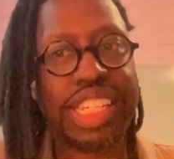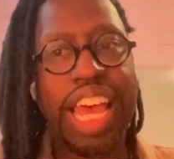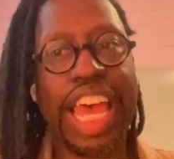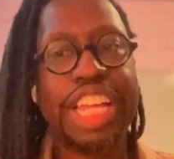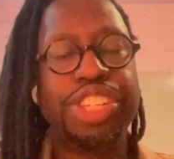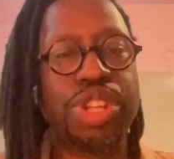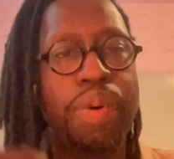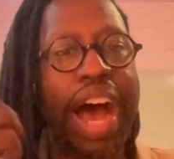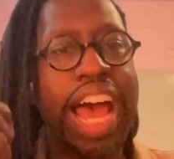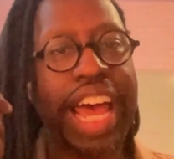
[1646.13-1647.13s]
And so
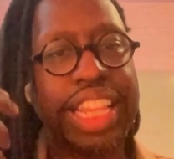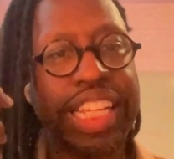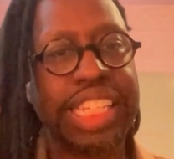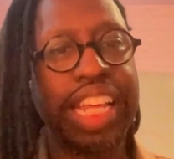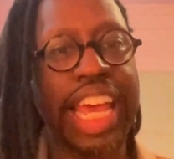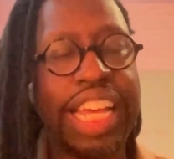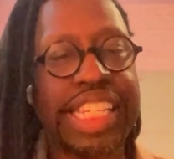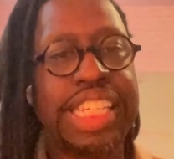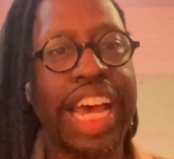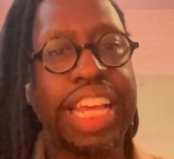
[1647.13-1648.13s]
I had this
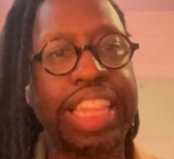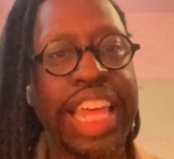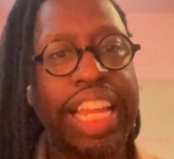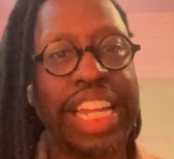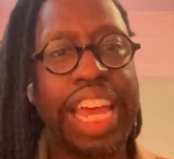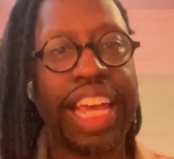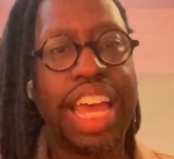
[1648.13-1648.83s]
insight that, like,